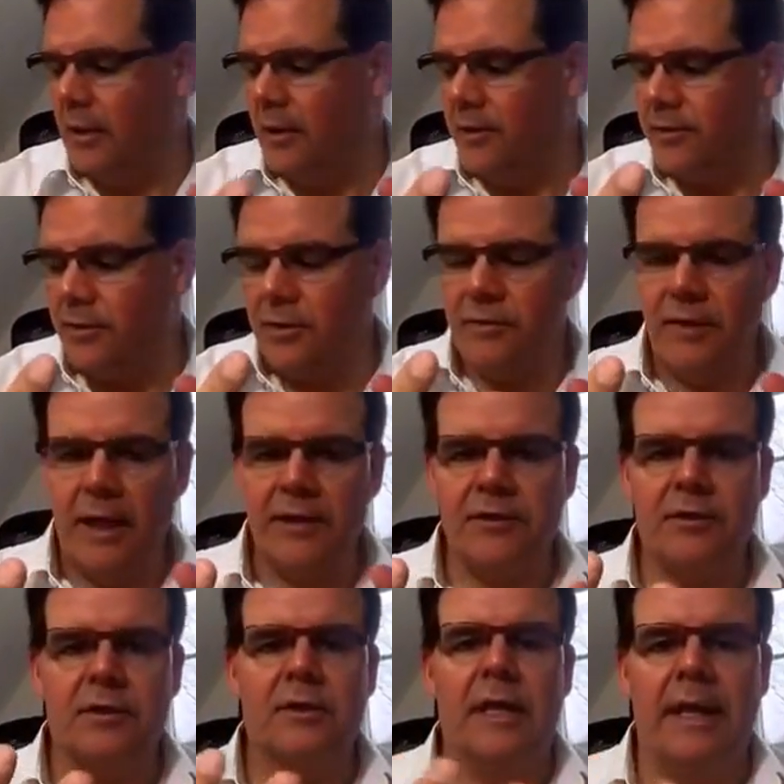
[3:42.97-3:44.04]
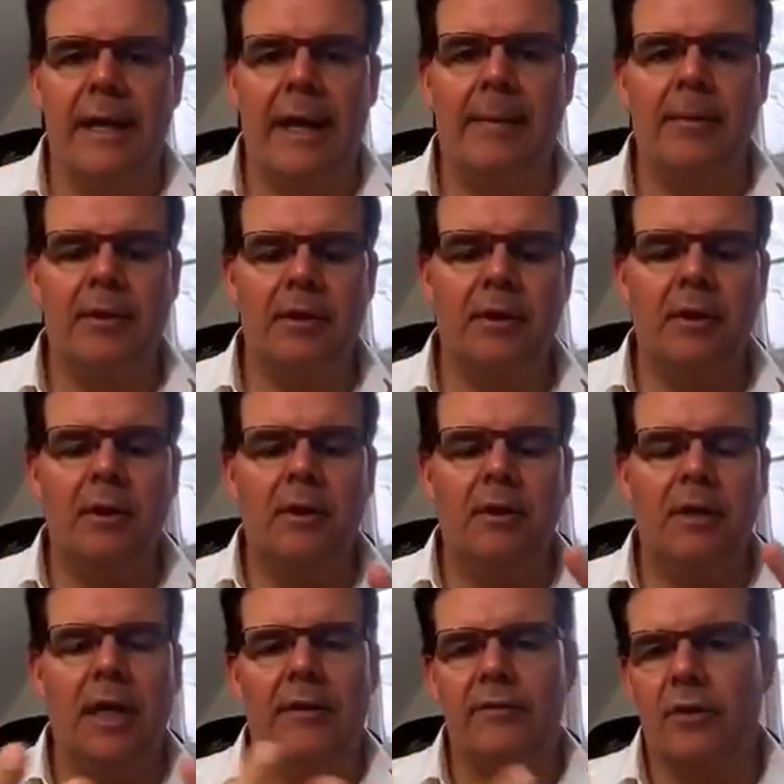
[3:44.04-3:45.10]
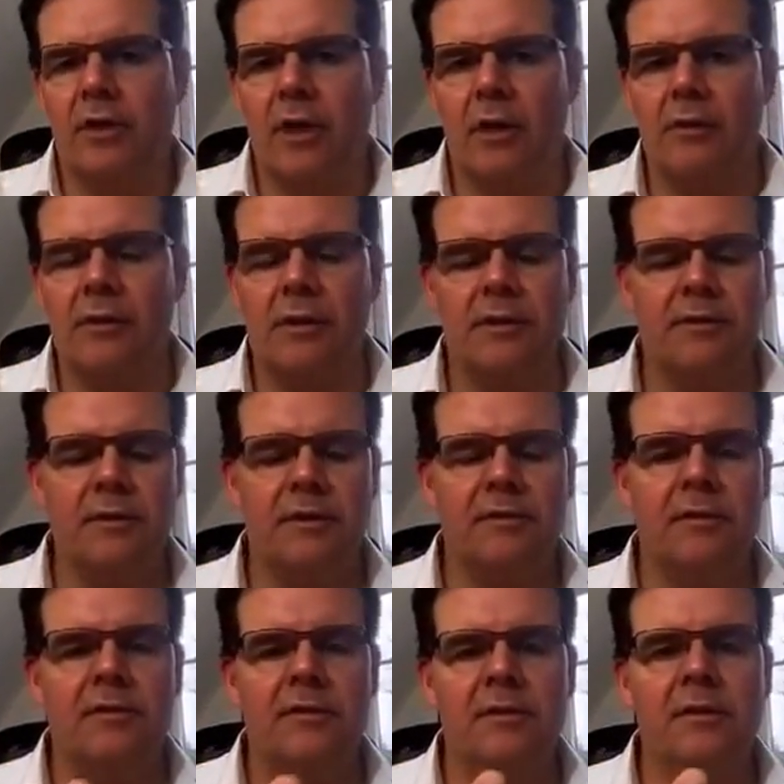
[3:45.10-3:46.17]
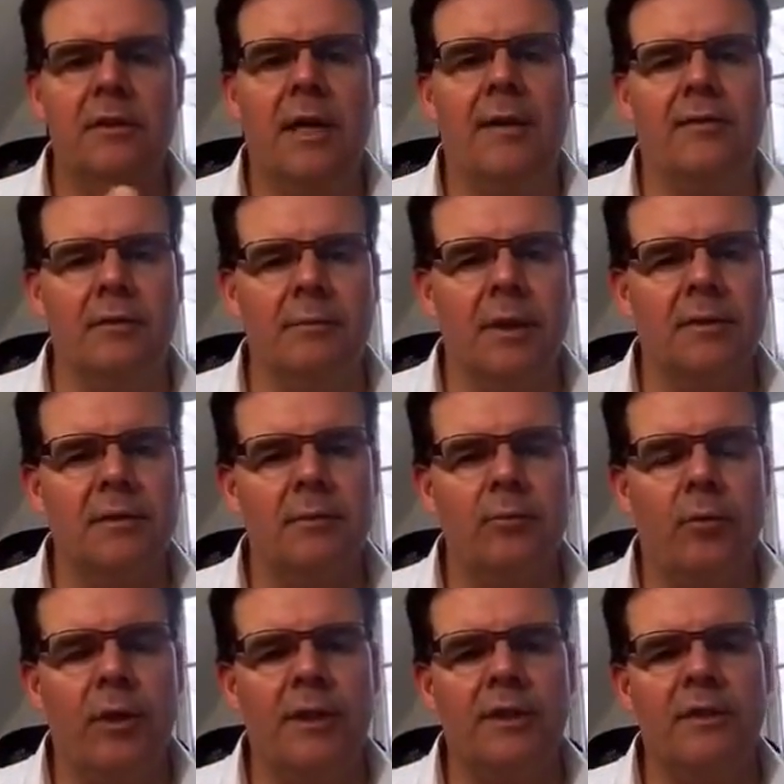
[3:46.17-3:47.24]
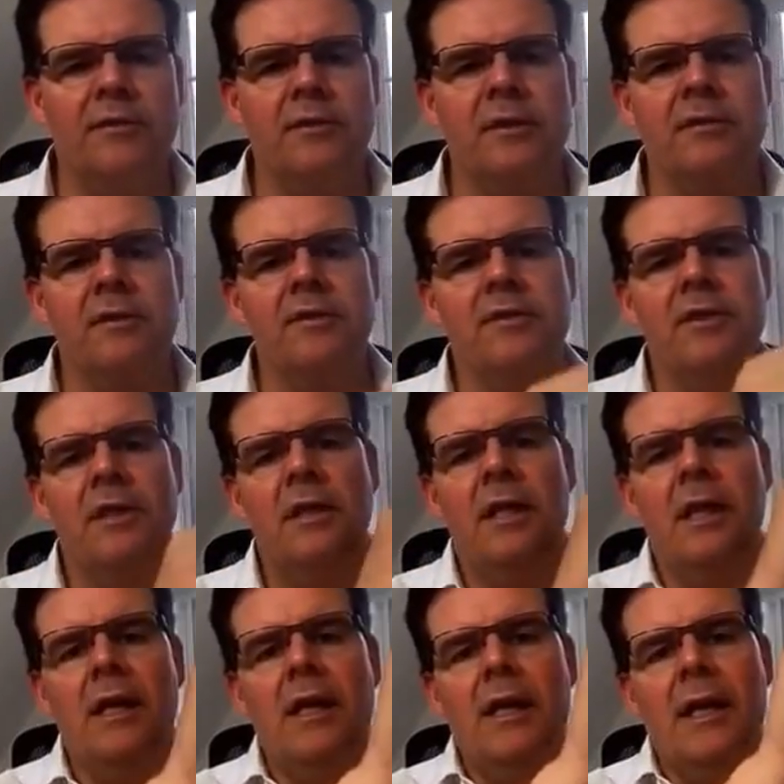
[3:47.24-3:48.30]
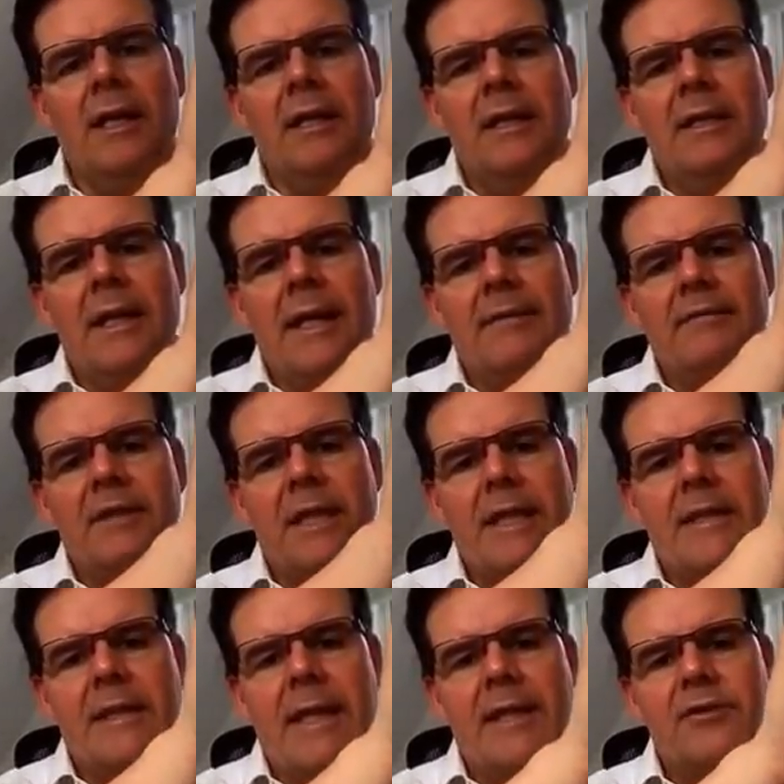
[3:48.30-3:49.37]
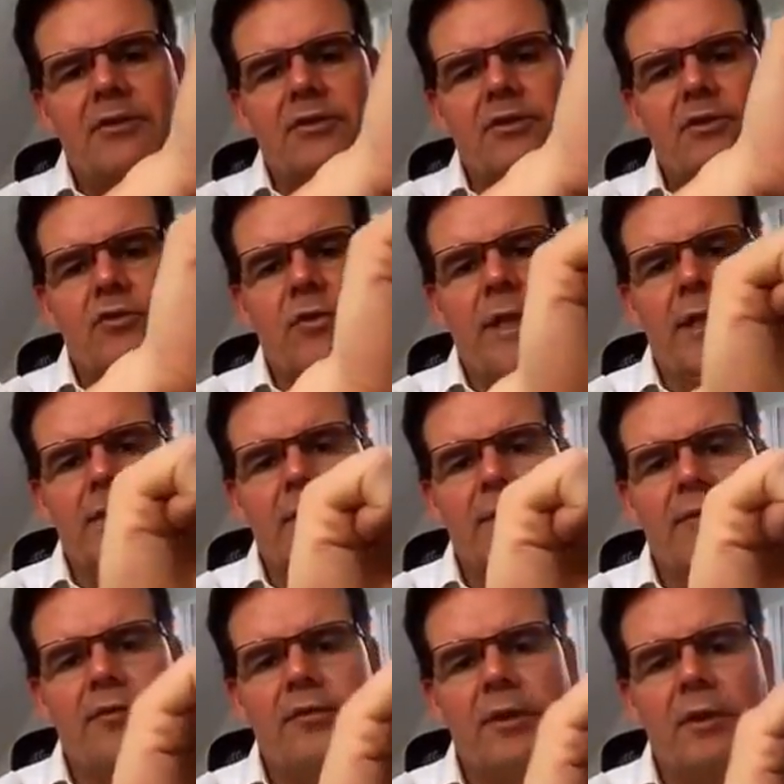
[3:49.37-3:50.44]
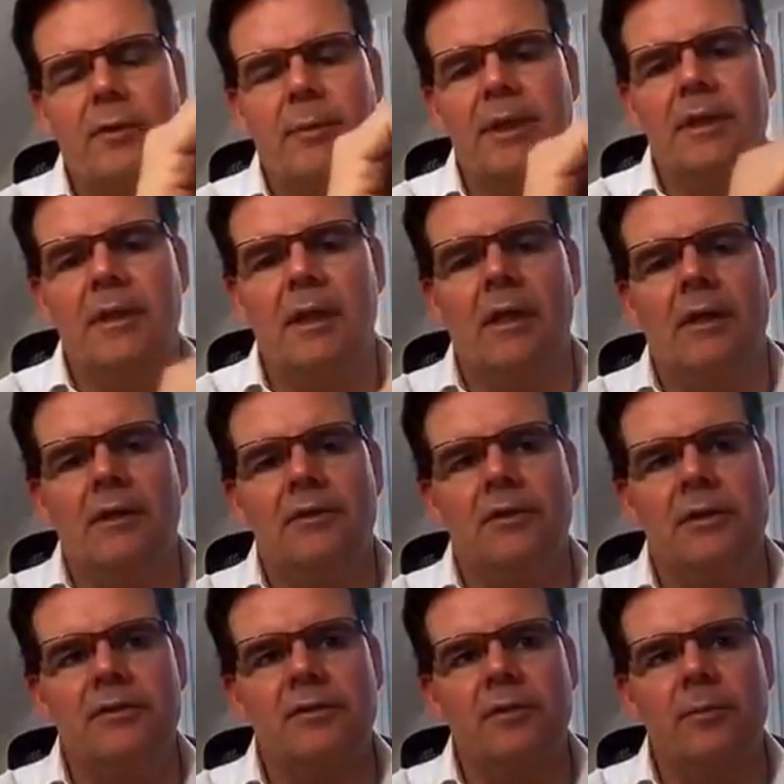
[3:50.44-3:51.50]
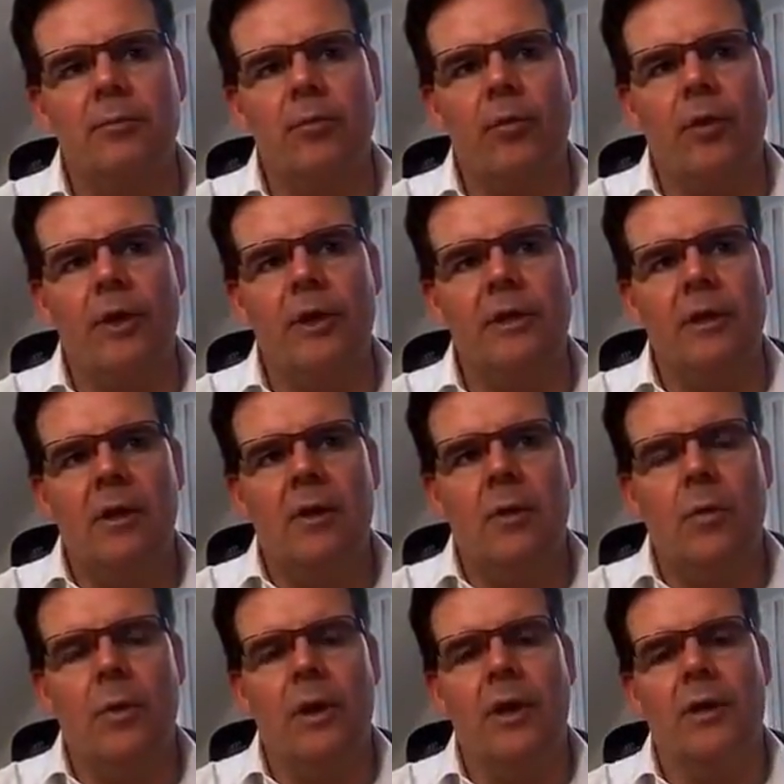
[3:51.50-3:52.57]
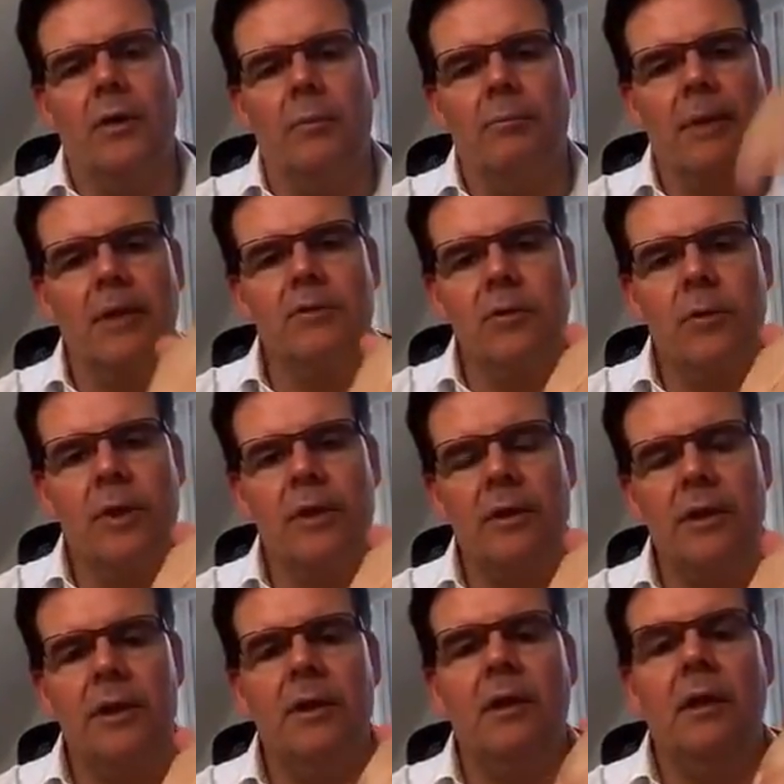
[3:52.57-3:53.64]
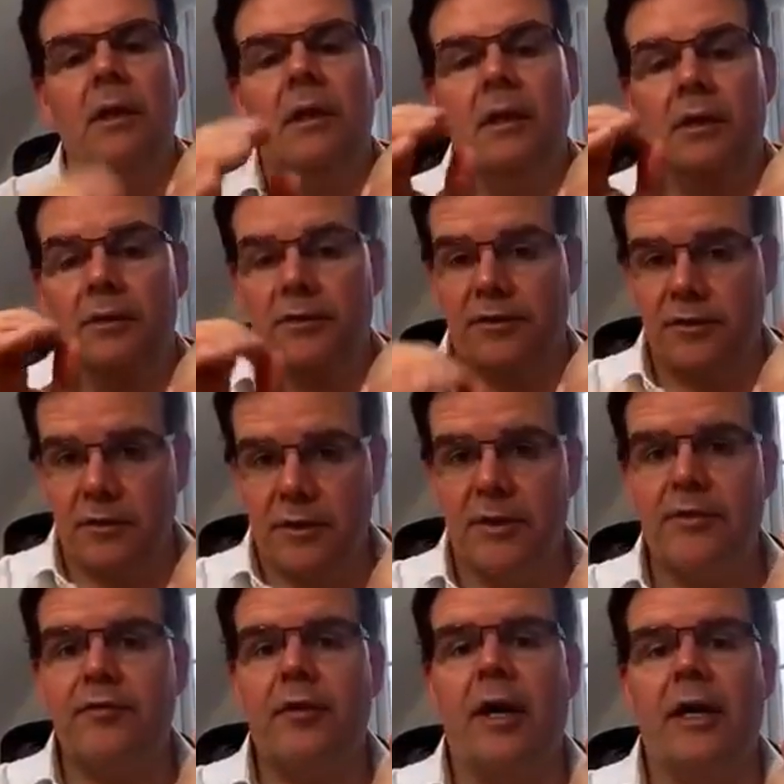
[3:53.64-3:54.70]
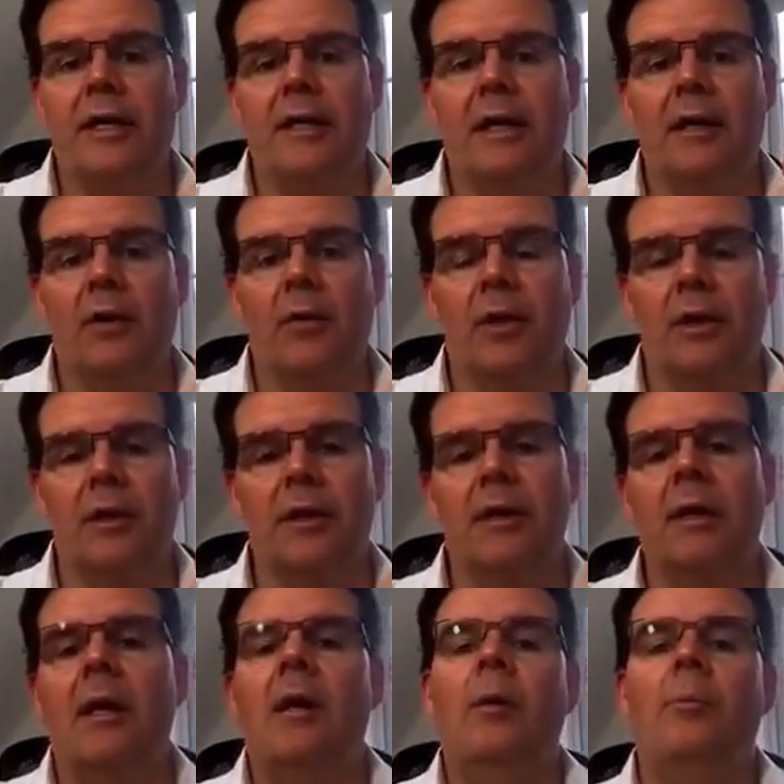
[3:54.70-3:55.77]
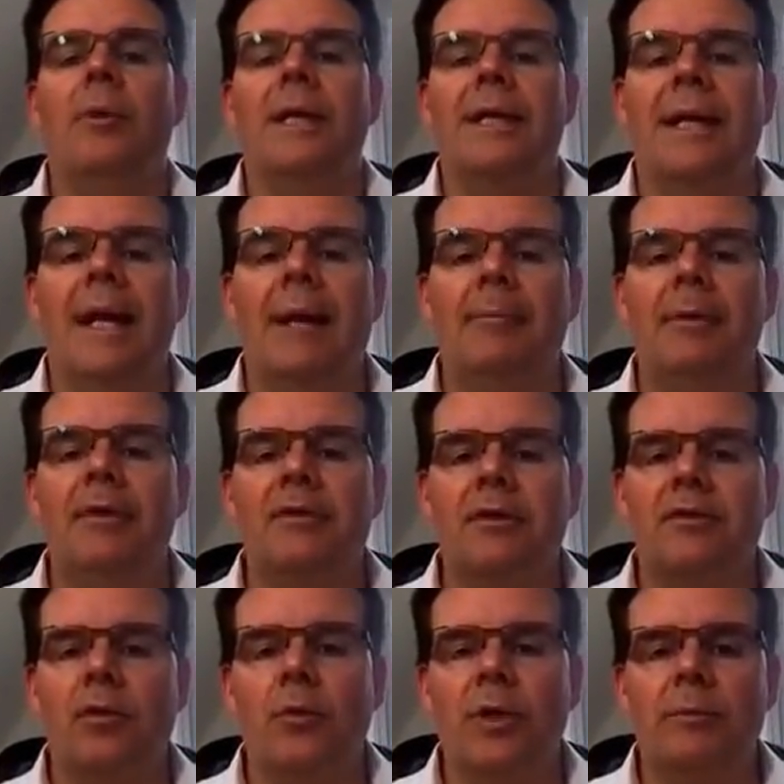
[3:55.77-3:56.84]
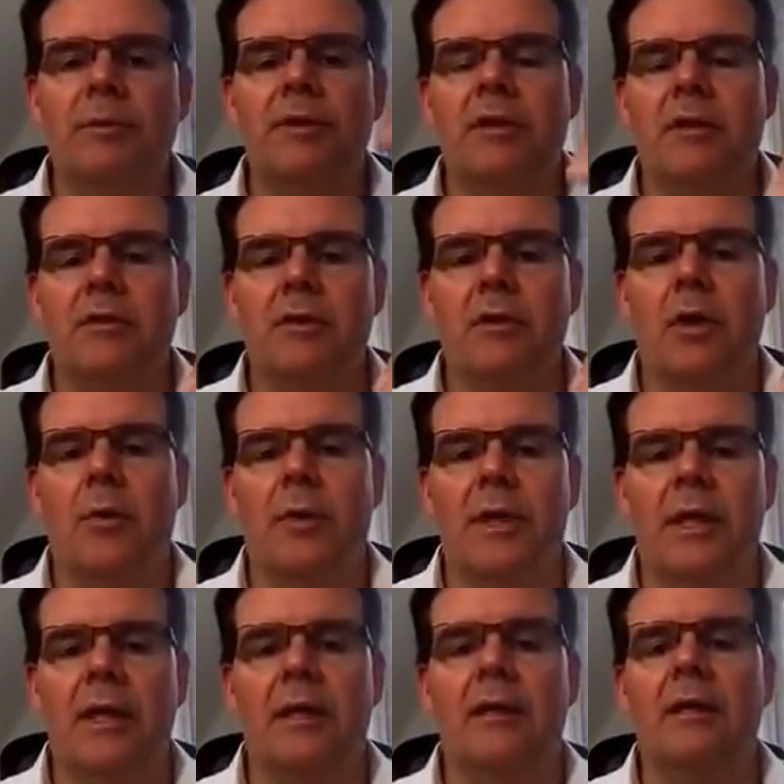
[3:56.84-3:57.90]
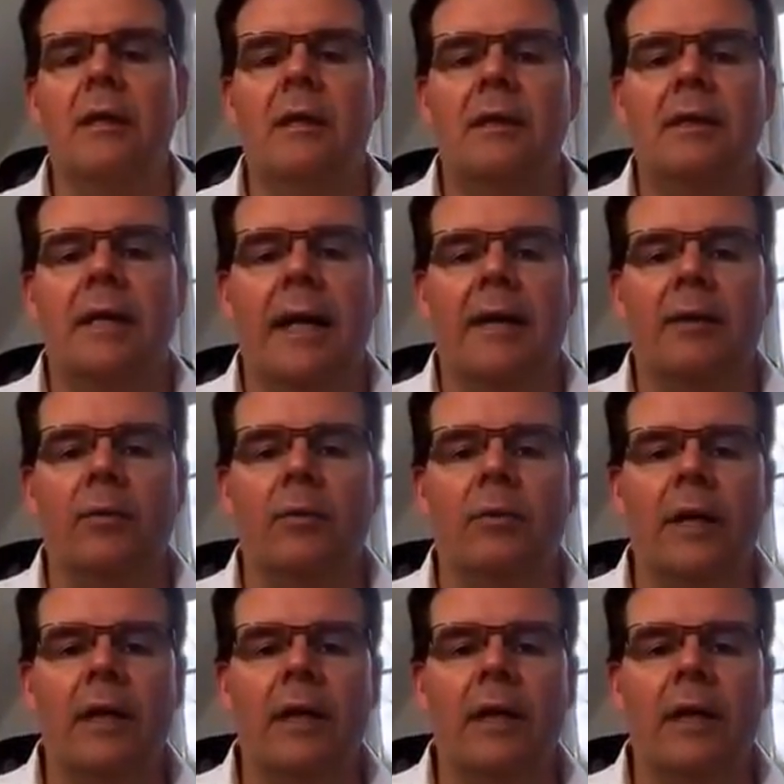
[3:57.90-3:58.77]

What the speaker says: So you've got your diameter, you have your color consistency, you have your melting point consistency, and then you have to get that strength of the filament just to the point where it'll melt quickly, it'll solidify again quickly, but it can't be such a weak material going in that it won't.